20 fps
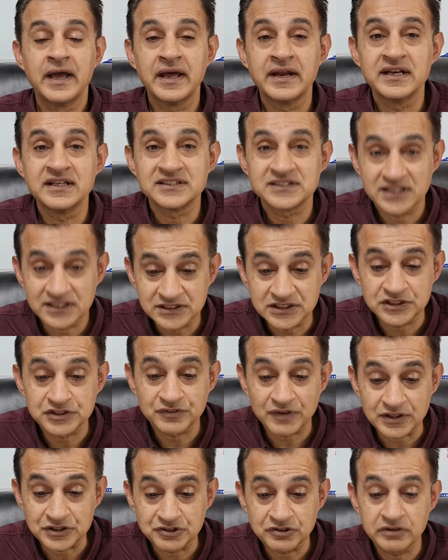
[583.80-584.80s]
any
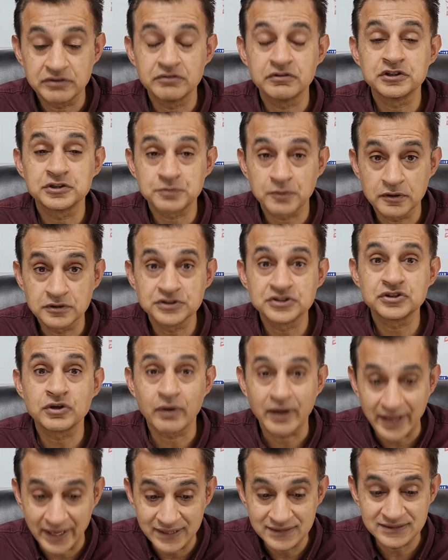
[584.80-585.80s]
satisfactory response,
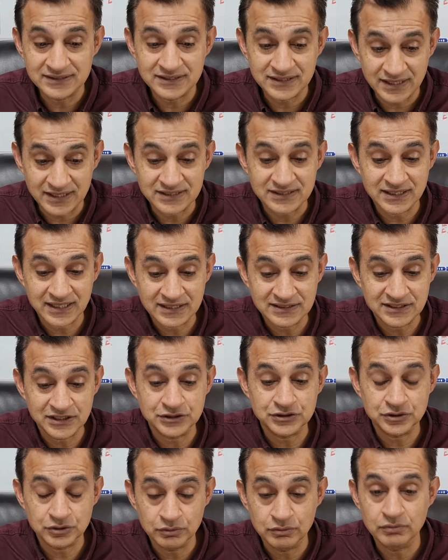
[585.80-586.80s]
so hence this
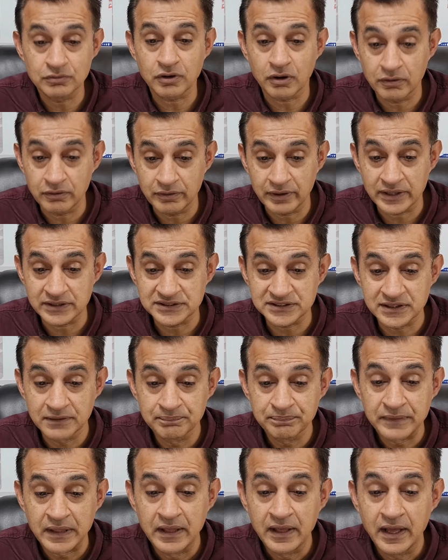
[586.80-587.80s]
letter to Congress.
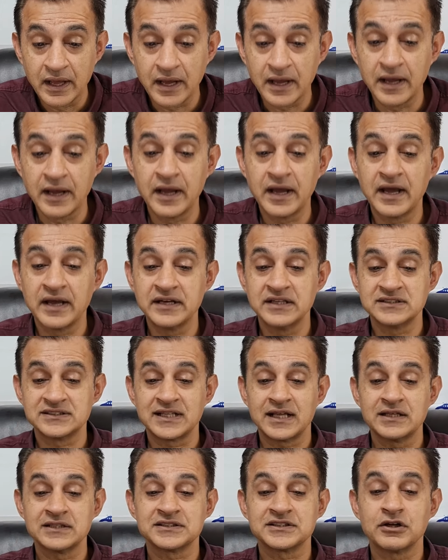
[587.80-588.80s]
Uh, and it
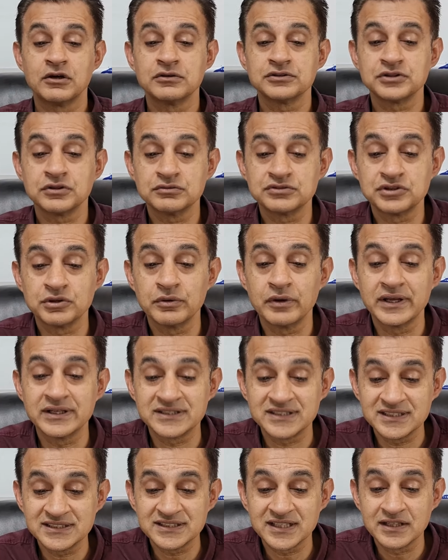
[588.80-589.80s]
states also to
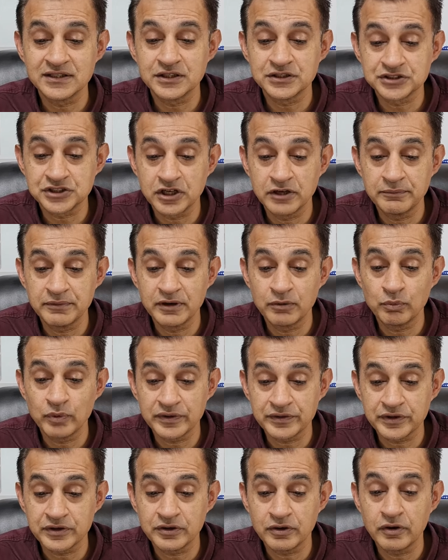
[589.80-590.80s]
assist in determining
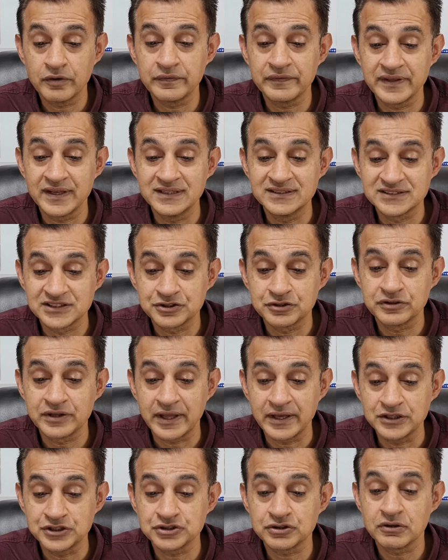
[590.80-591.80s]
whether or not the
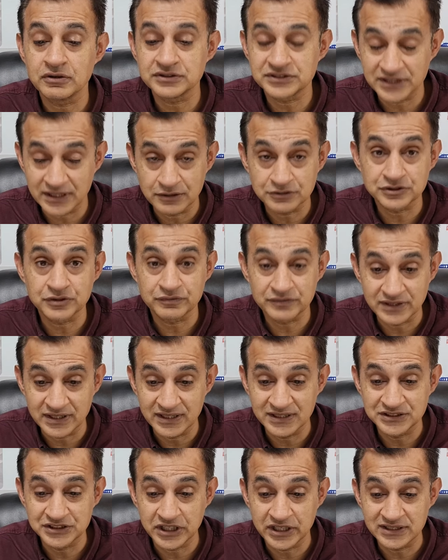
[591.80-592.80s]
intraday short sales of D
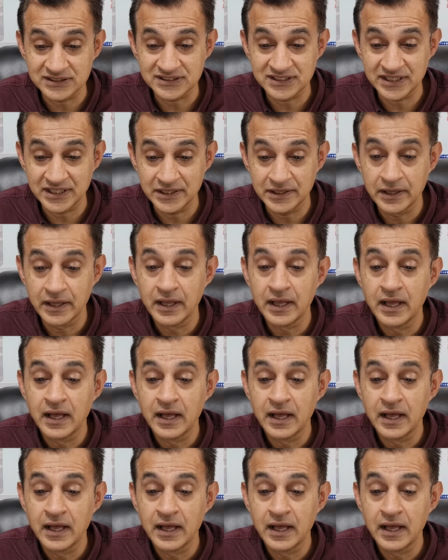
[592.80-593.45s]
J T